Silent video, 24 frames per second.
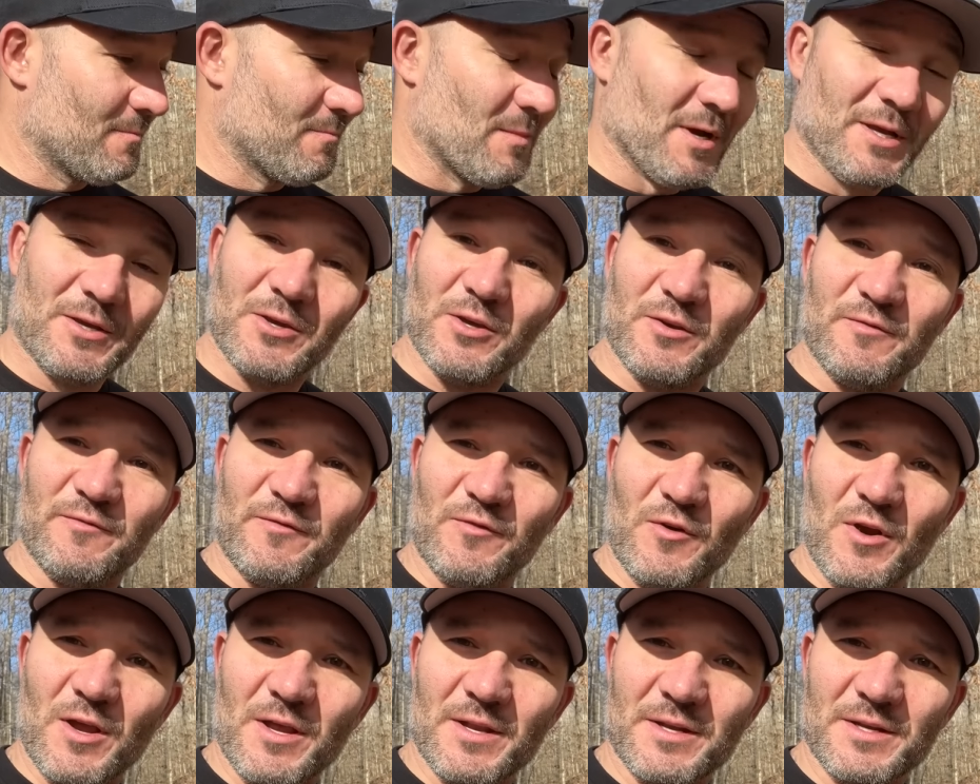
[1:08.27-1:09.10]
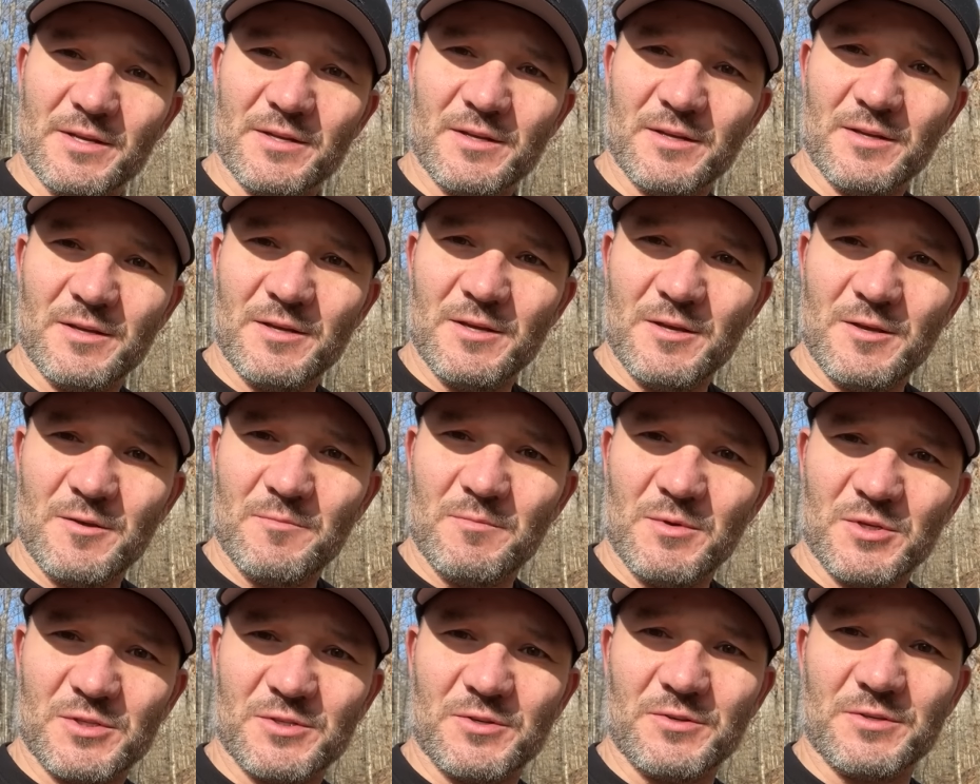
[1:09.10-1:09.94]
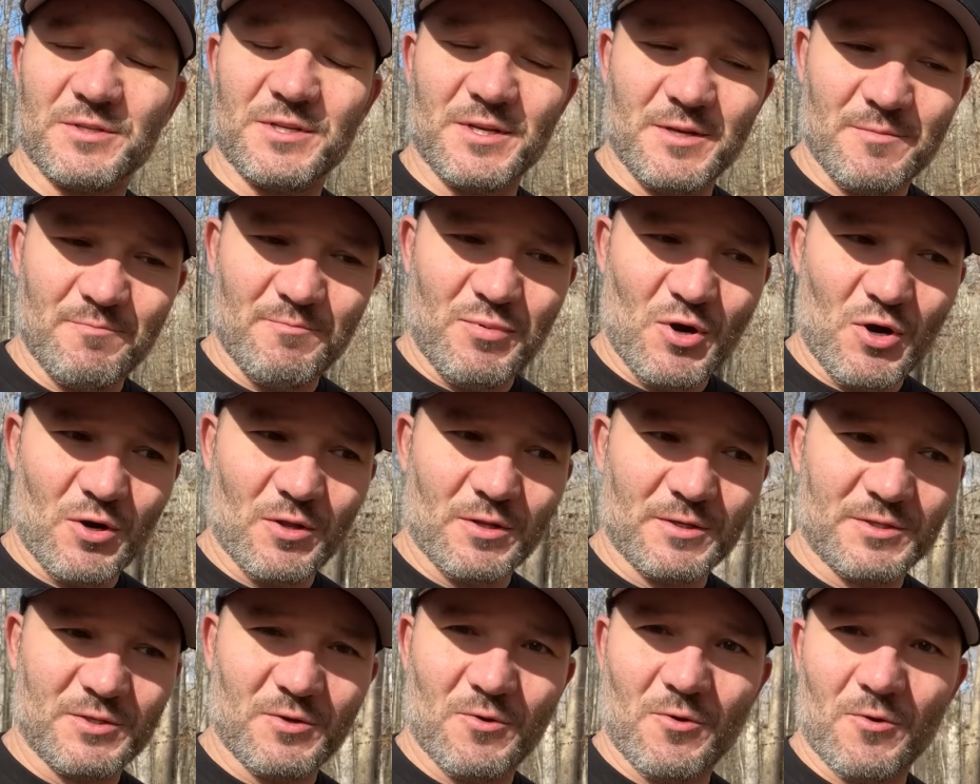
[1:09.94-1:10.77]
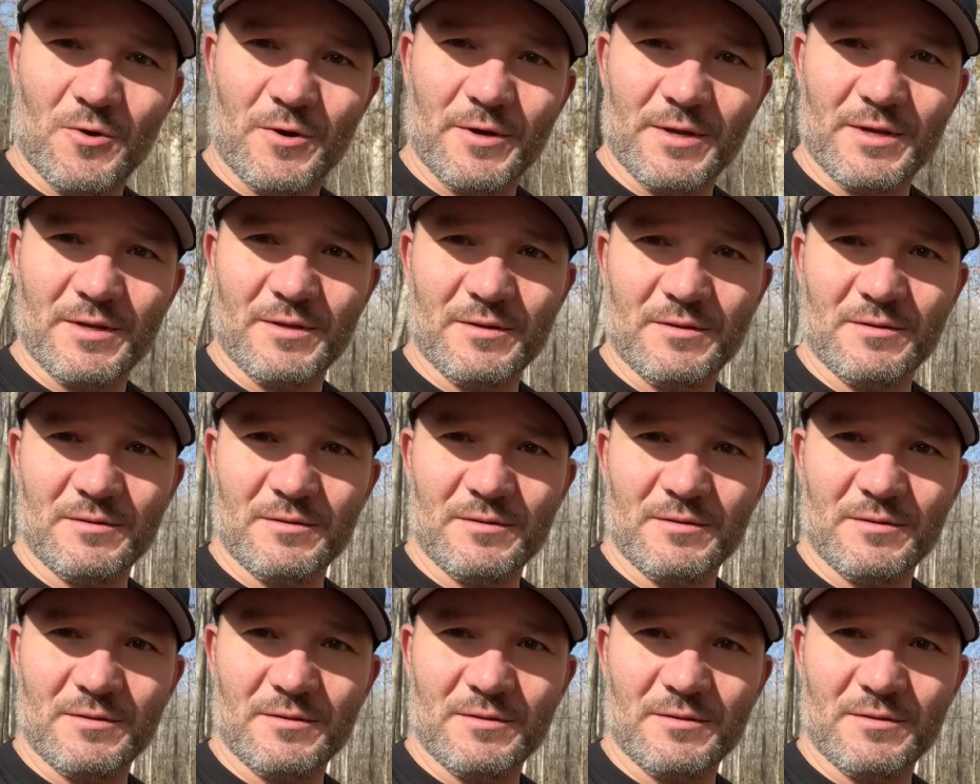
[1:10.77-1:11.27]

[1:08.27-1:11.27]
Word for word: my good friend, Mr. Tim Parlatore,